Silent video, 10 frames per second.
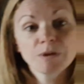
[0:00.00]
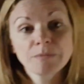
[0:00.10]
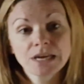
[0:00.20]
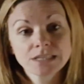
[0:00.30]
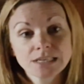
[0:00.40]

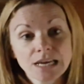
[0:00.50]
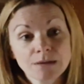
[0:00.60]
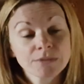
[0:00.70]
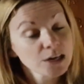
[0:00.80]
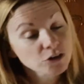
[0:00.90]
made
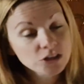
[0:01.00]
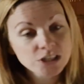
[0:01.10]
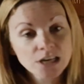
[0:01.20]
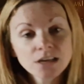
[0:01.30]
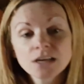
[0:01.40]
La
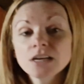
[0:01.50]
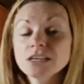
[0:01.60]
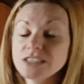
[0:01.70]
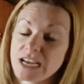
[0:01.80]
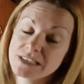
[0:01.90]
Concha,
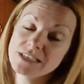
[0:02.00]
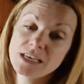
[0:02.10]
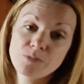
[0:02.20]
she asked to see